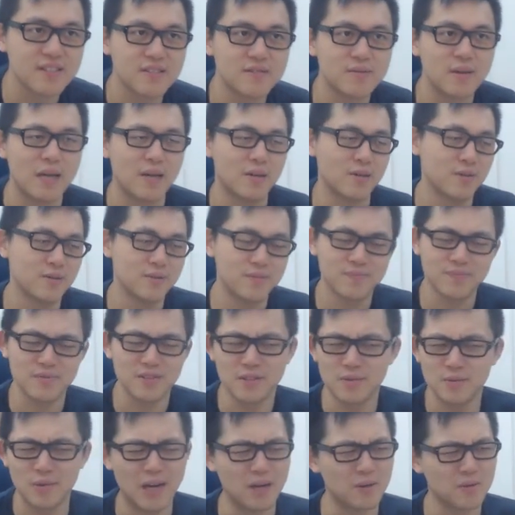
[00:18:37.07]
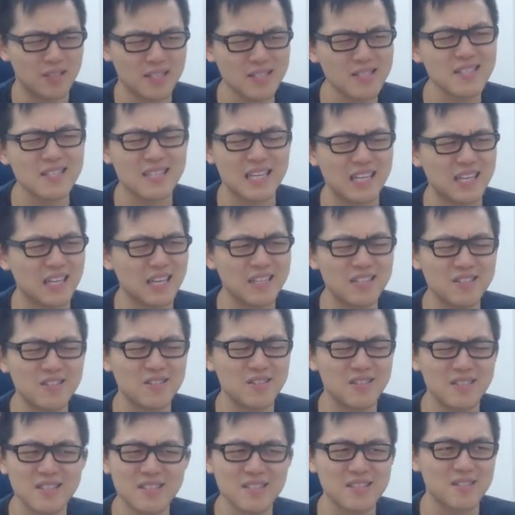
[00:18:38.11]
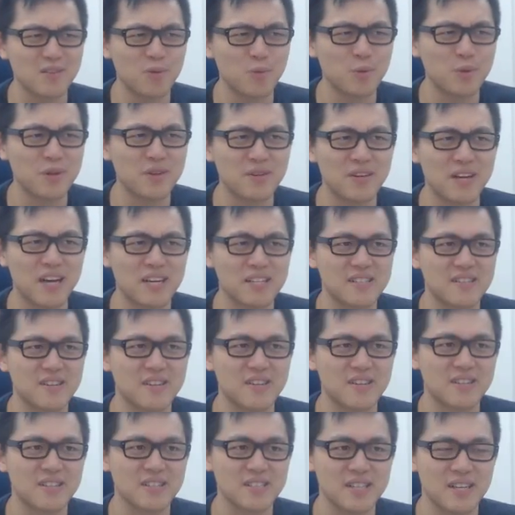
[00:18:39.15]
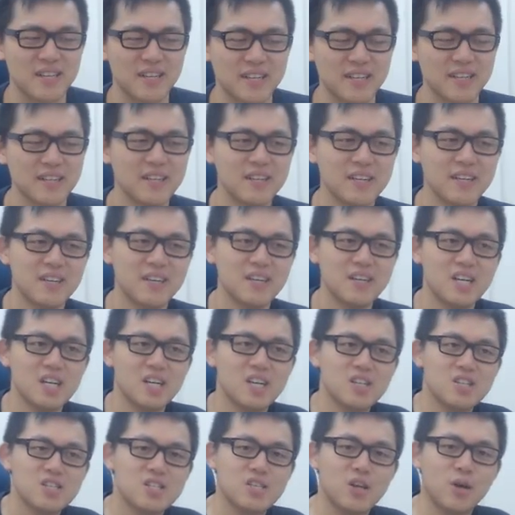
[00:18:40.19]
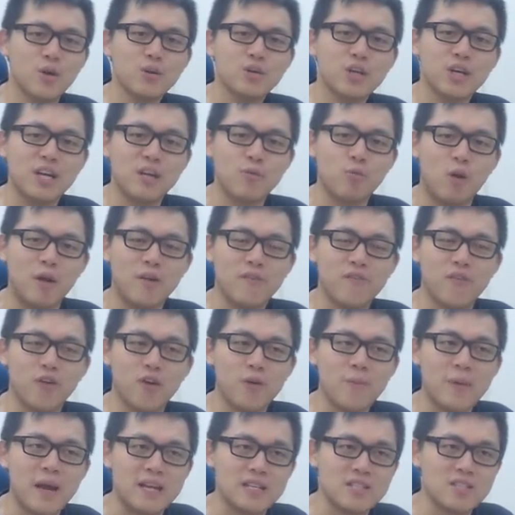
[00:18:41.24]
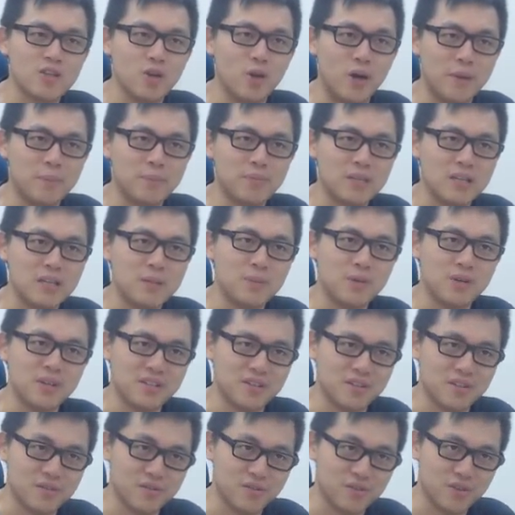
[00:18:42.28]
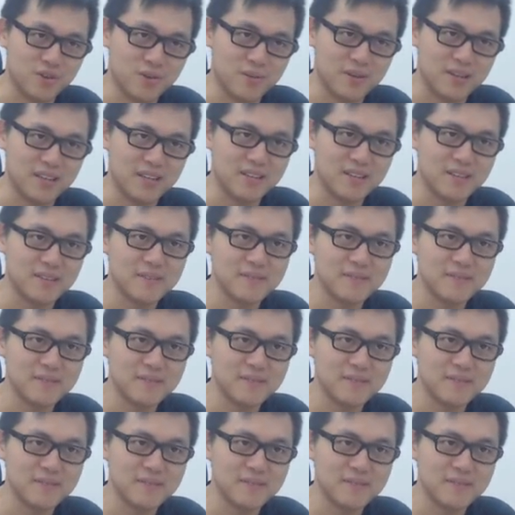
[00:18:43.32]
Wow, this is a weird ass card because like so good in one format and so unplayable in another format.